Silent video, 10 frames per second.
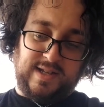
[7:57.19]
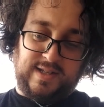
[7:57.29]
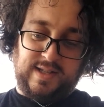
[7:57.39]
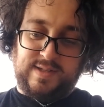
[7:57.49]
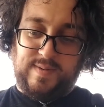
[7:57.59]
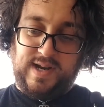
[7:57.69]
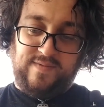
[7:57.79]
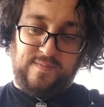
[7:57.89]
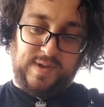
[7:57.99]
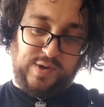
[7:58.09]
this might
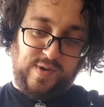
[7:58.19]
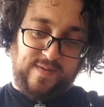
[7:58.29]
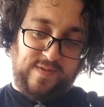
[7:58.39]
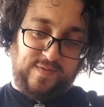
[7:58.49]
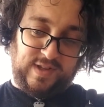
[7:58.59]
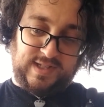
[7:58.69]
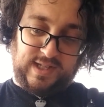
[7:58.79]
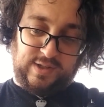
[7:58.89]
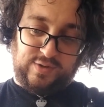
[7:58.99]
even be too heavy for this little